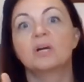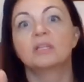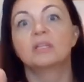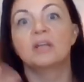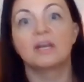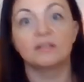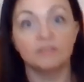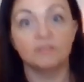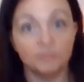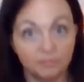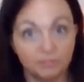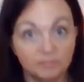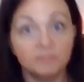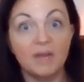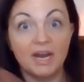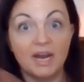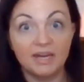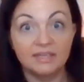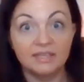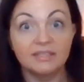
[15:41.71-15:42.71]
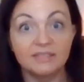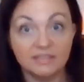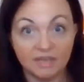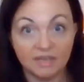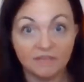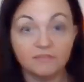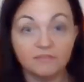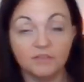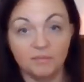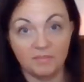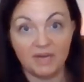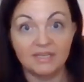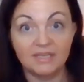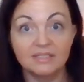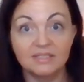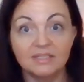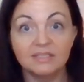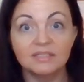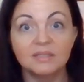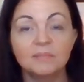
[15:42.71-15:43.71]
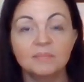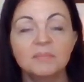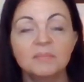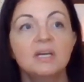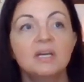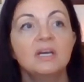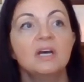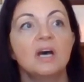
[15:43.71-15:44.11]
a lot of my stuff for my system.